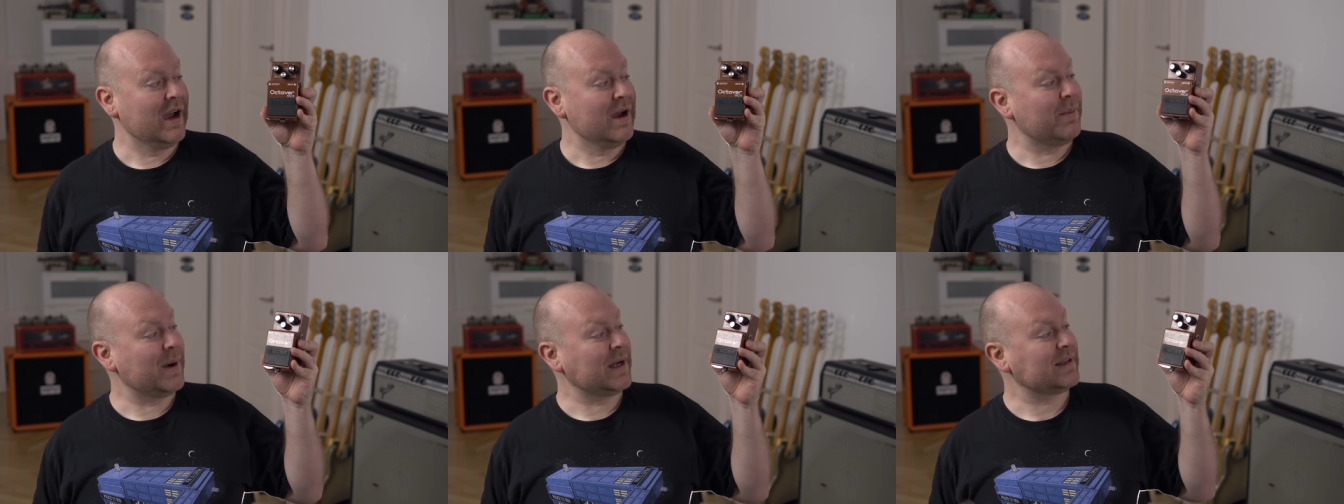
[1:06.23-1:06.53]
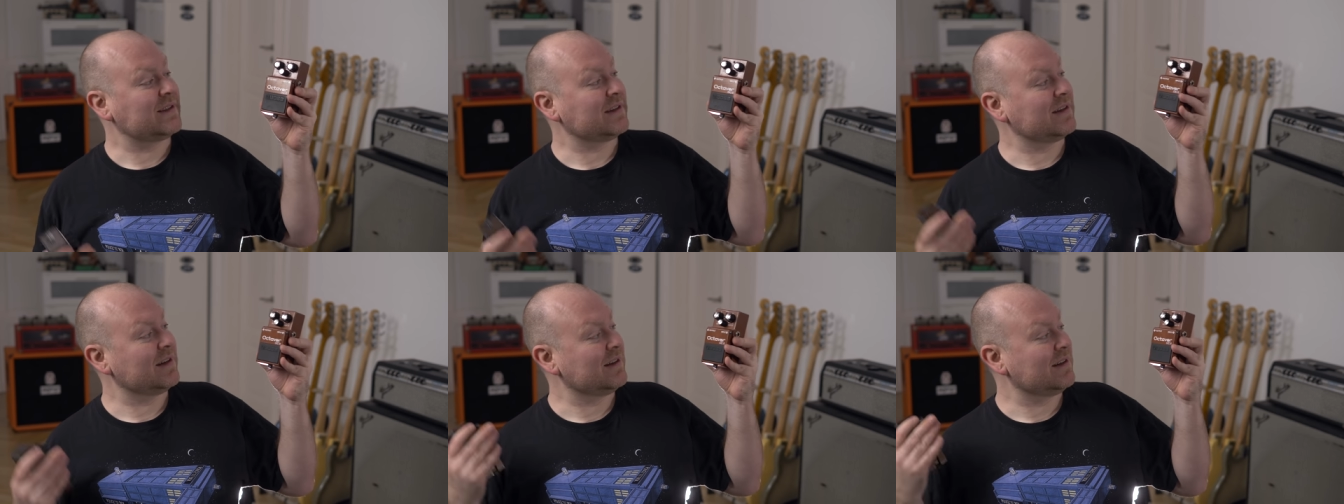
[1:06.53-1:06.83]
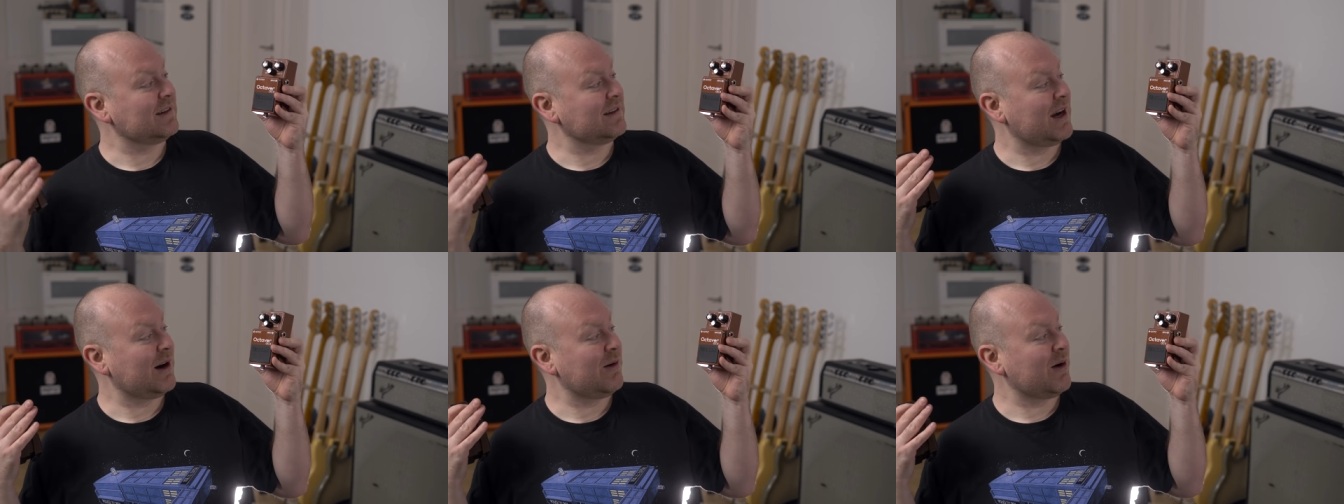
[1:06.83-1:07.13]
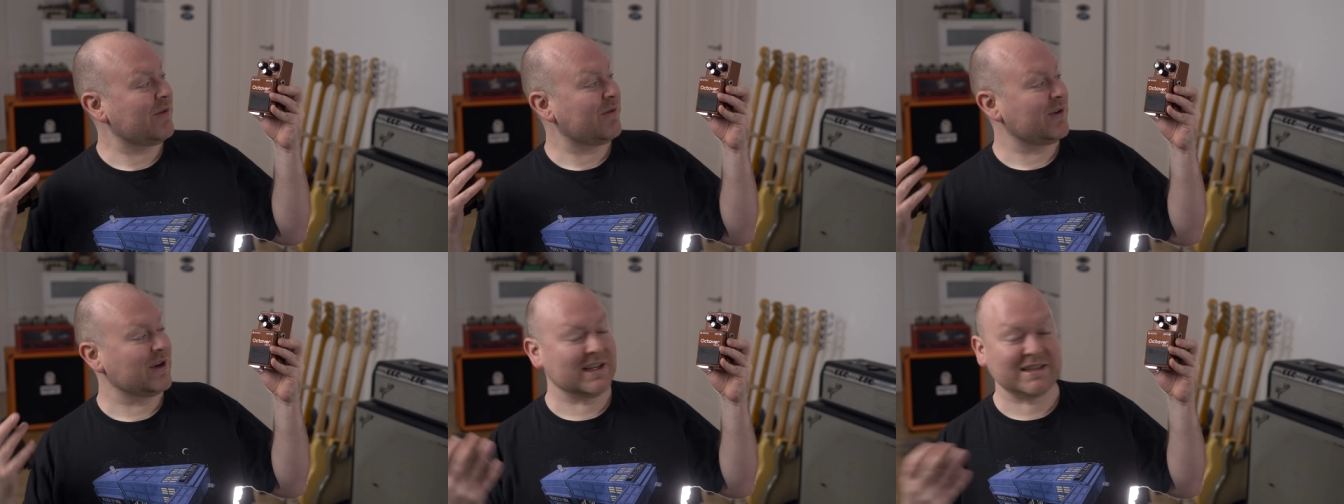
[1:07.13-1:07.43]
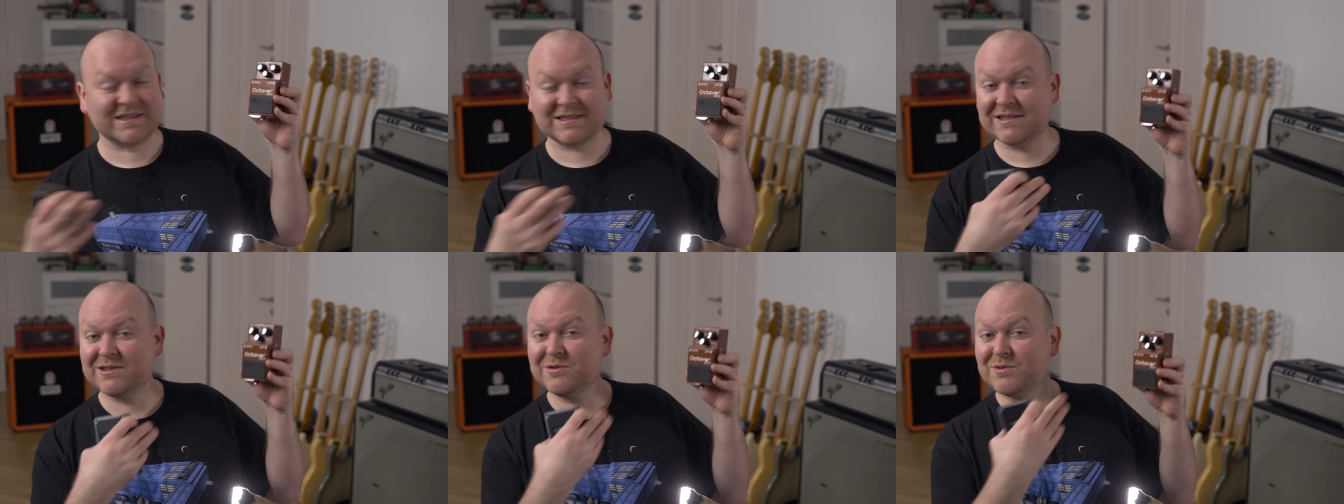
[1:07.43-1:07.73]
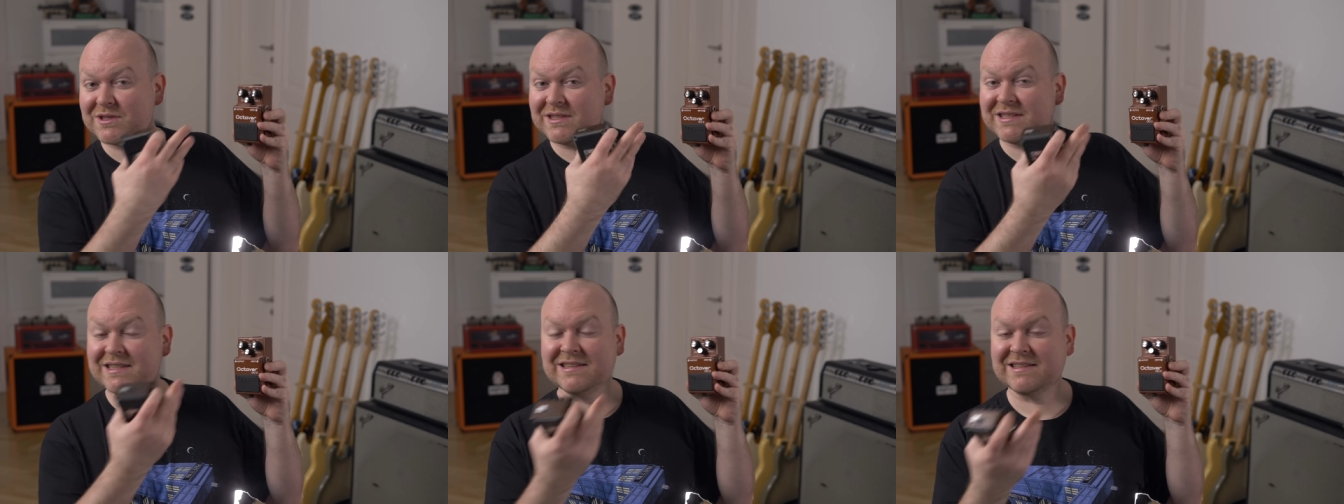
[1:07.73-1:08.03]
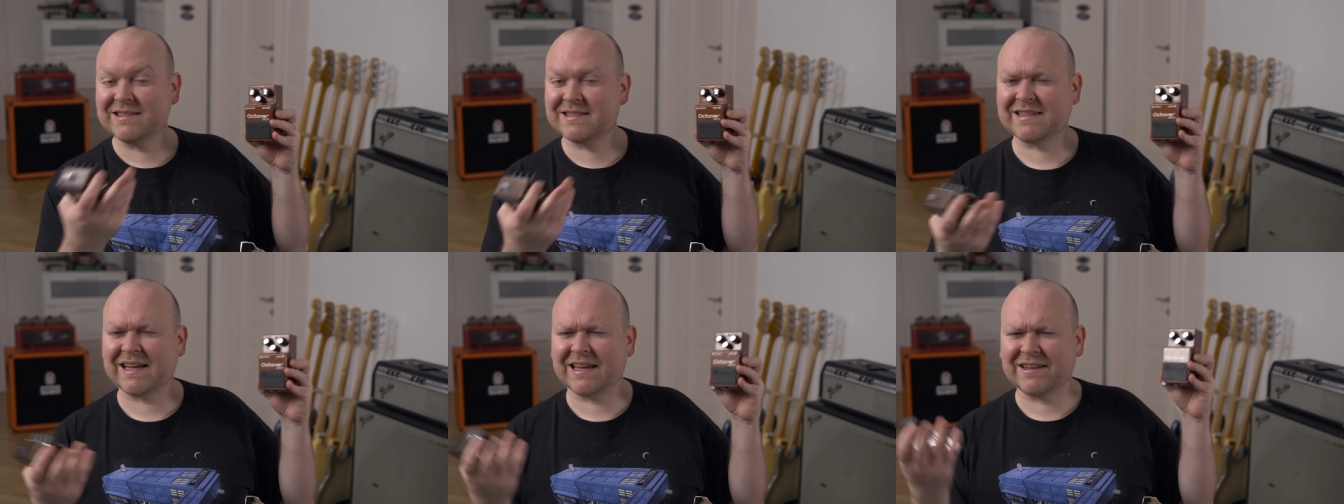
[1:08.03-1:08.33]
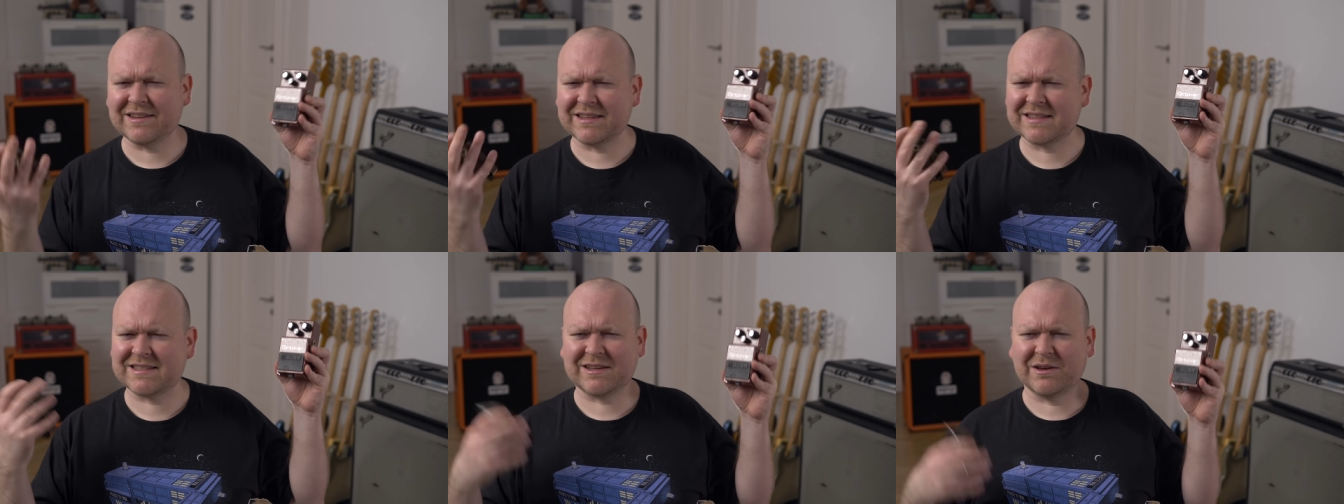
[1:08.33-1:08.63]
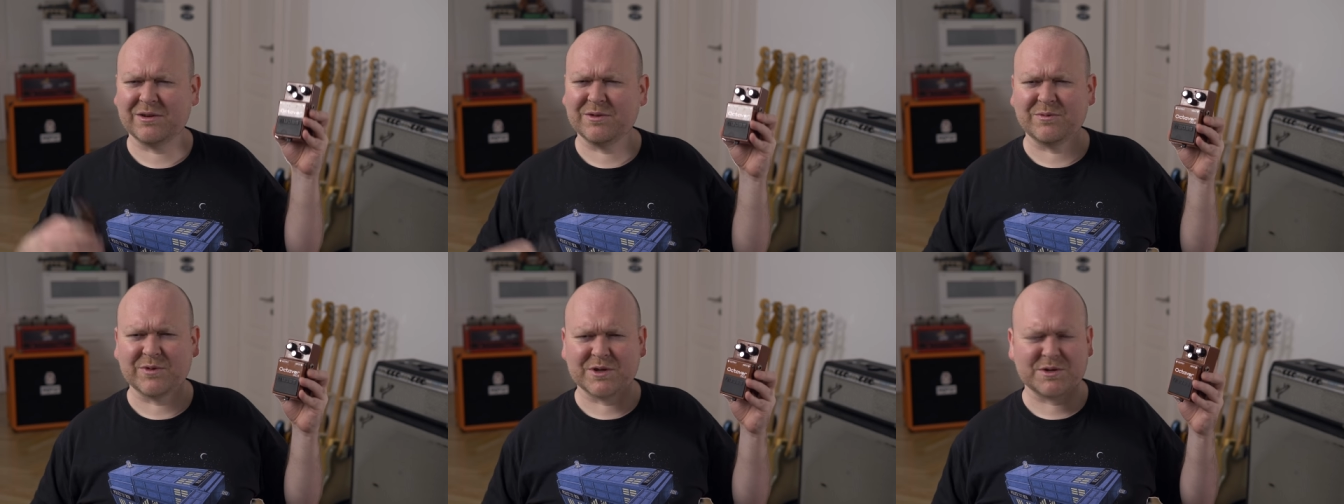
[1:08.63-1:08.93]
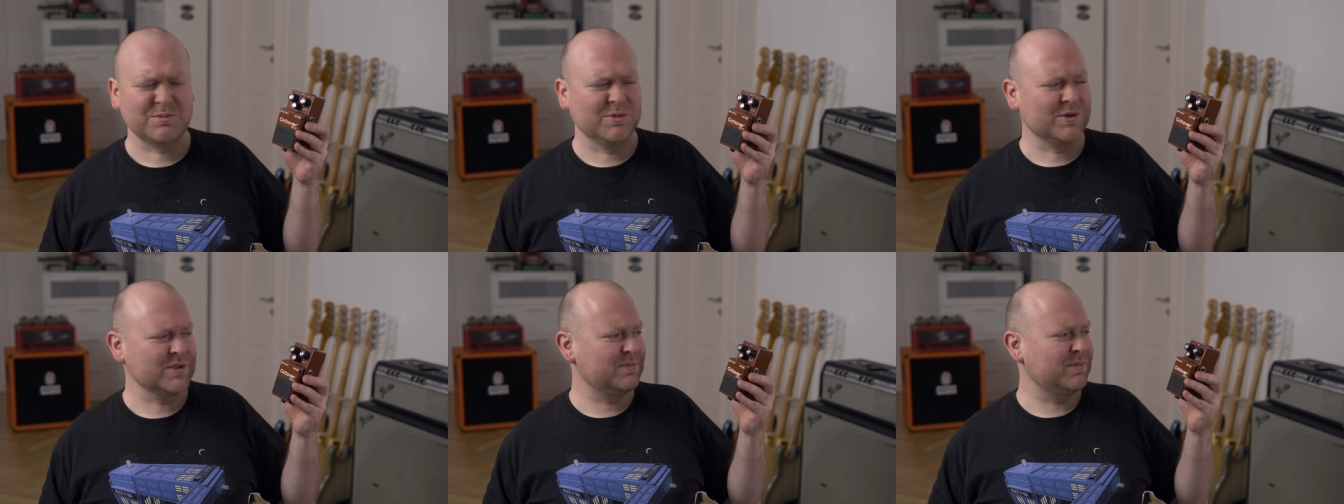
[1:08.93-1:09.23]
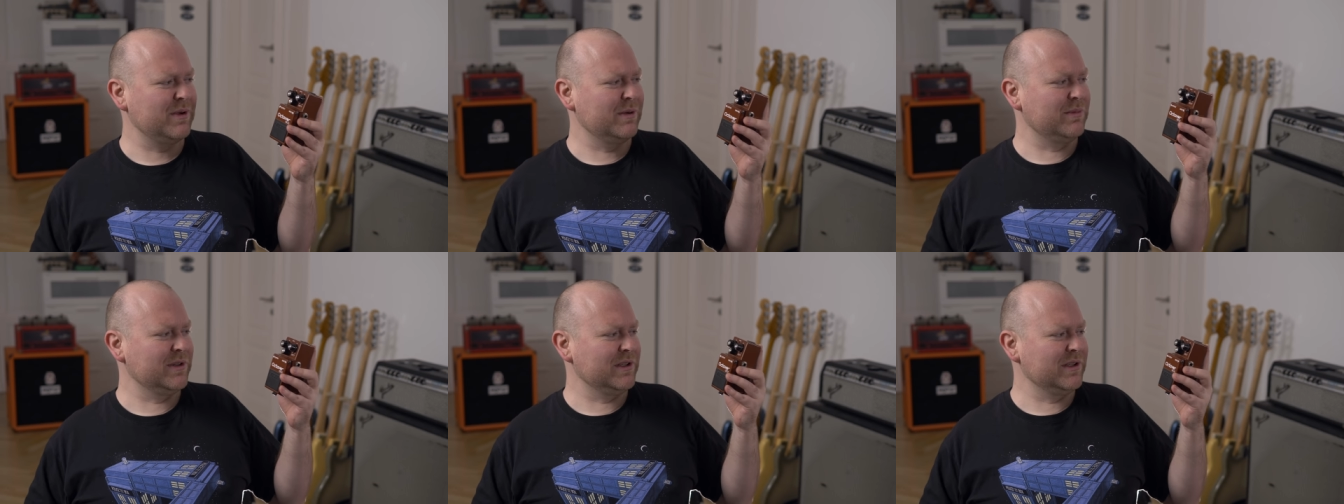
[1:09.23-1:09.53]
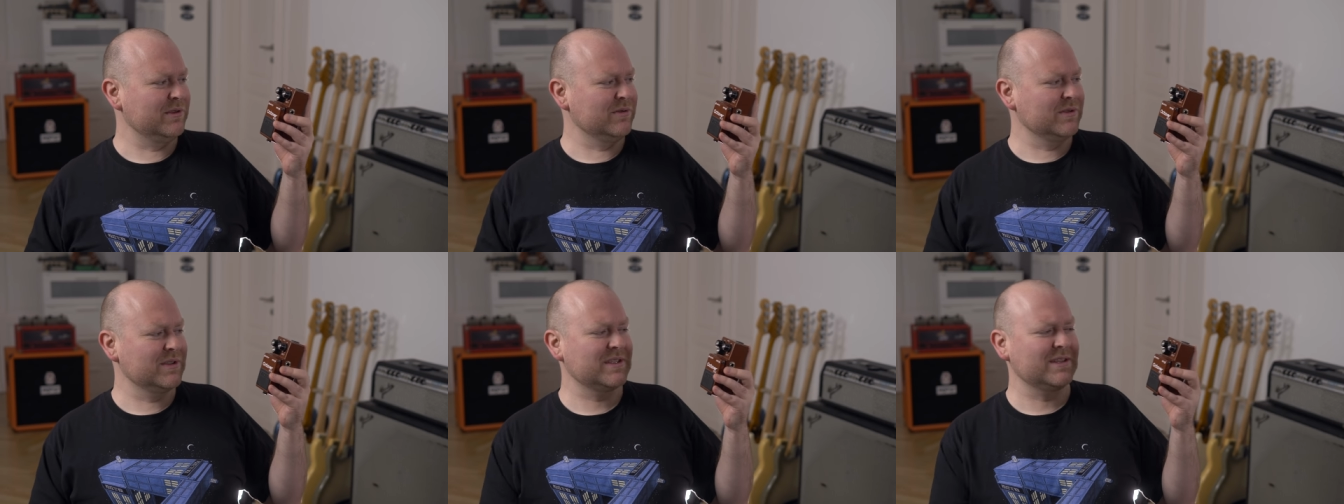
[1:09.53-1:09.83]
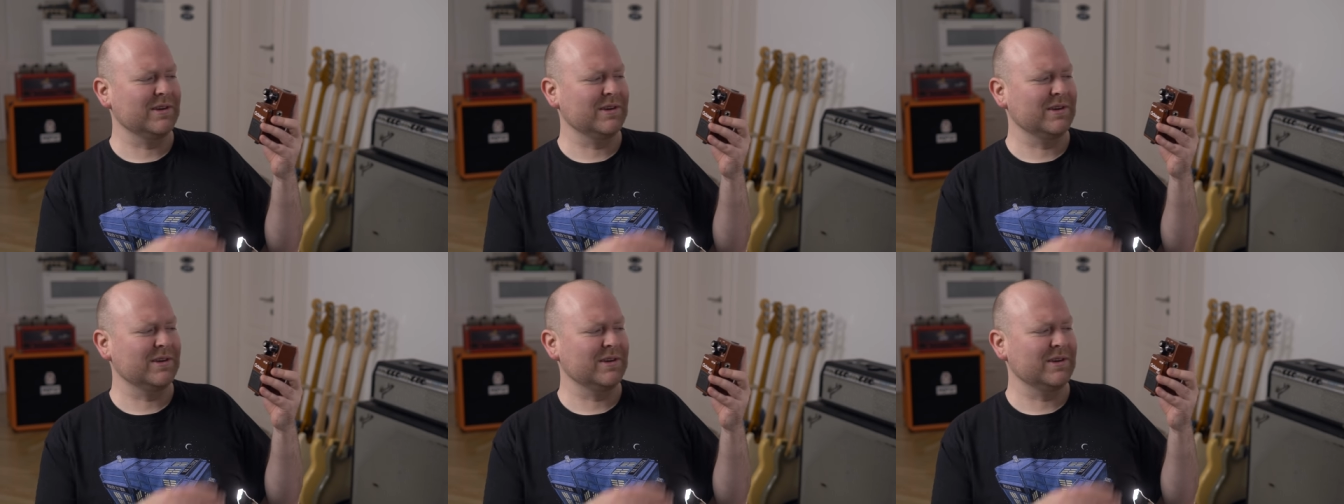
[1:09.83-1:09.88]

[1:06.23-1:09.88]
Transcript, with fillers: But uh, however, let's use the standard sound which most people use.